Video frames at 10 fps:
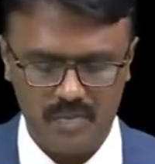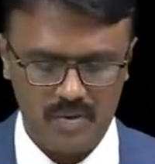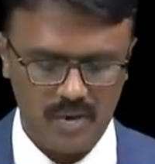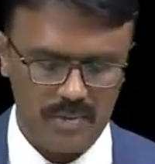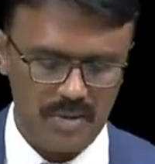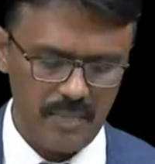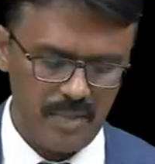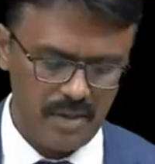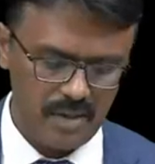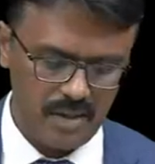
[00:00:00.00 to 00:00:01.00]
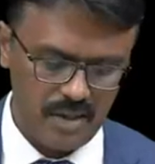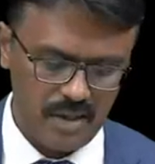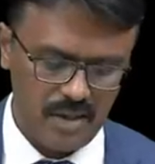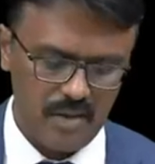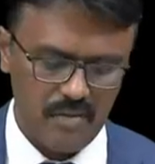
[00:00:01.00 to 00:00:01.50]
So let me repeat,
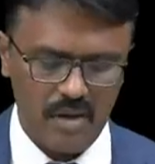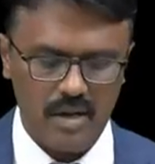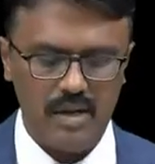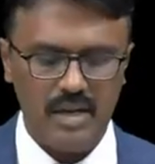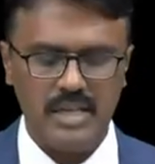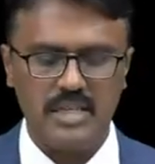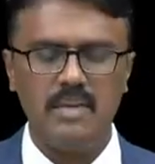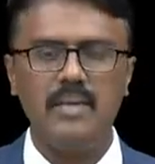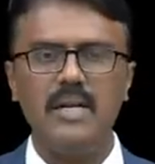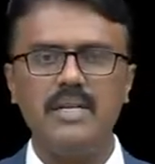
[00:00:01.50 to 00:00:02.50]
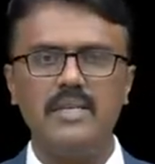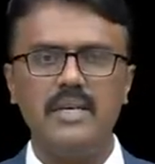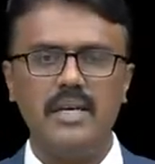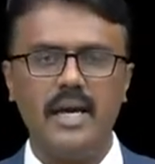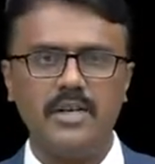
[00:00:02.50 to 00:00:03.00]
when histamine is
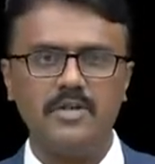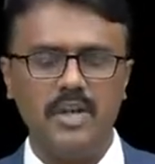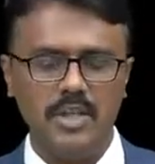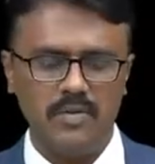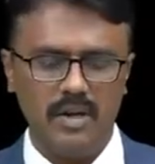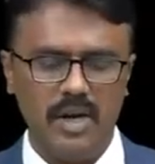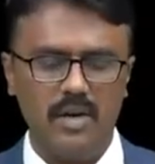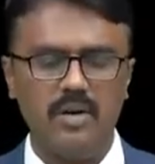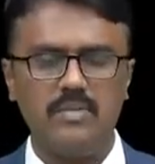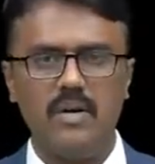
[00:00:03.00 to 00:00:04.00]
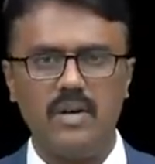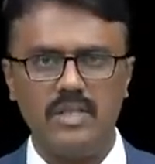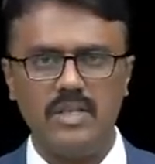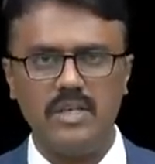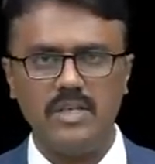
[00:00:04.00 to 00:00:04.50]
there, it acts on H1 and causes
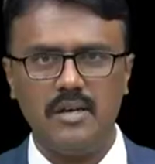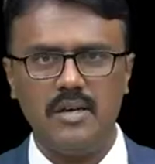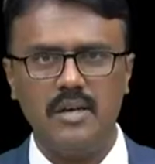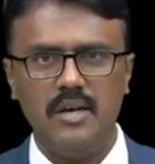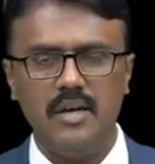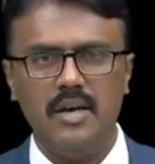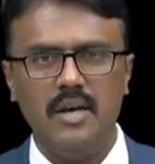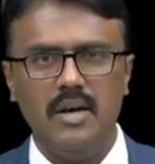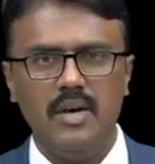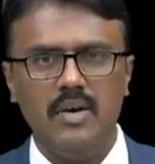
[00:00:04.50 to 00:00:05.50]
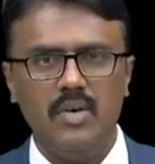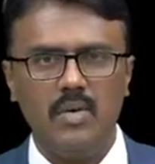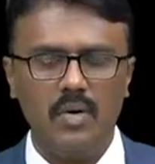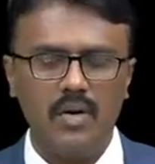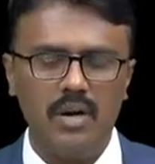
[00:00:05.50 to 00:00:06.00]
bronchoconstriction.
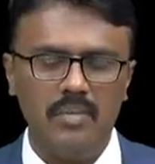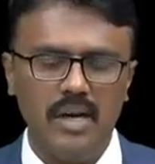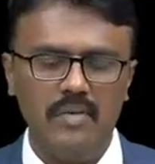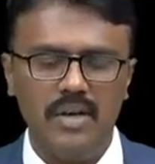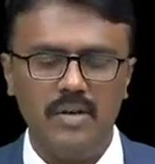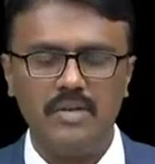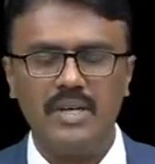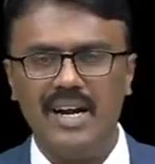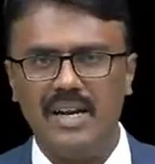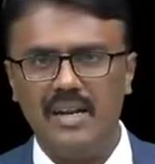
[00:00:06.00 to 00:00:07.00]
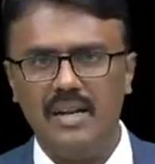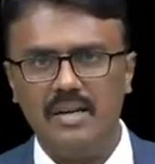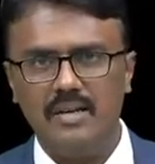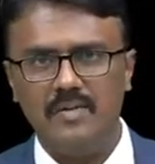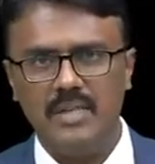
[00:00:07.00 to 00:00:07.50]
To overcome that, we use
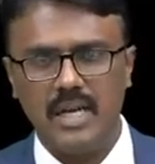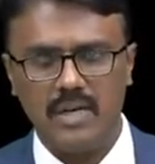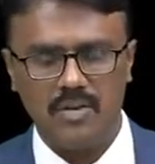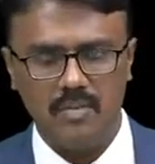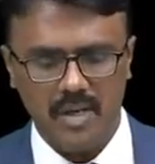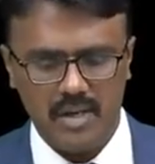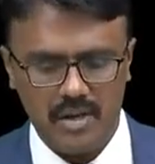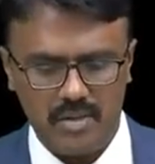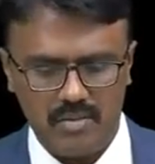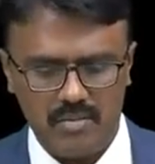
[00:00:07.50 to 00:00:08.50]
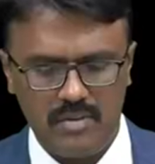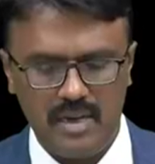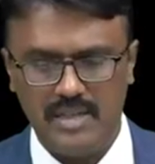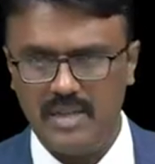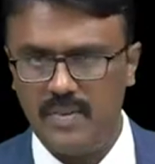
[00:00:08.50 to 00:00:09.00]
adrenaline, which acts on beta 2,
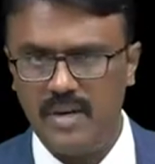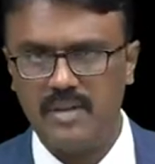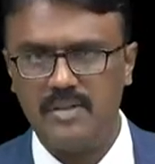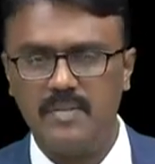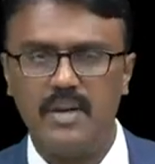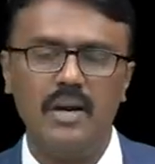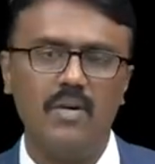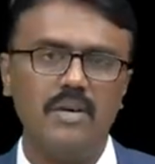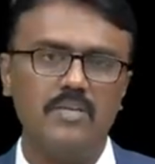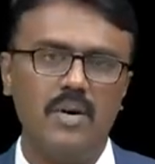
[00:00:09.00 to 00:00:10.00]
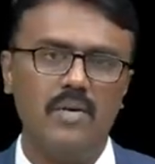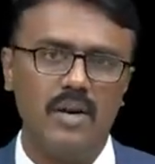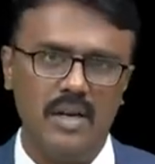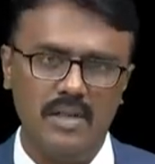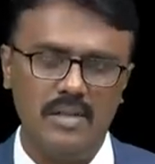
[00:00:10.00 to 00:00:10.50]
a separate receptor, and cause
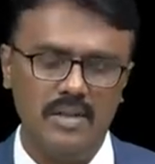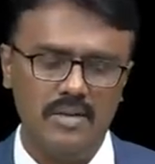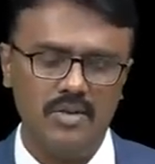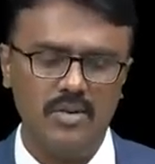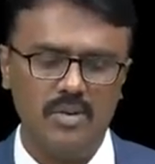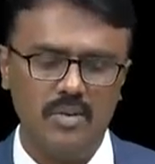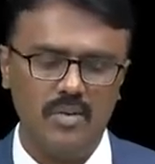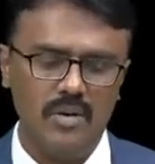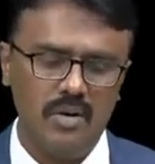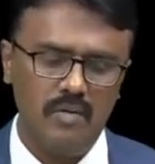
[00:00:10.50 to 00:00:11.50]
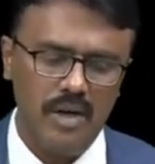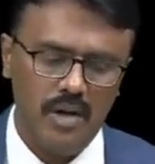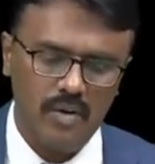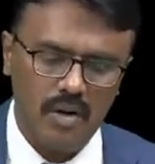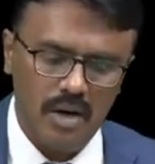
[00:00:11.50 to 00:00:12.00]
bronchodilation. So when
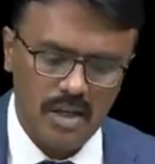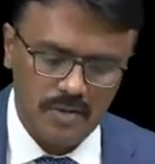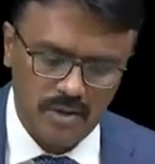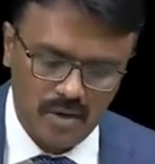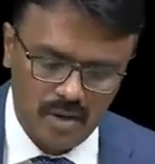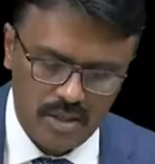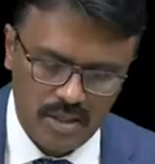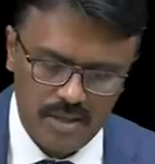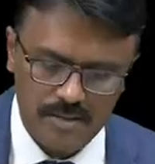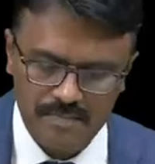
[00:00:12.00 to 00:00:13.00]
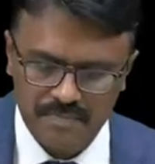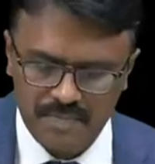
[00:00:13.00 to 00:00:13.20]
do you call it as physiological?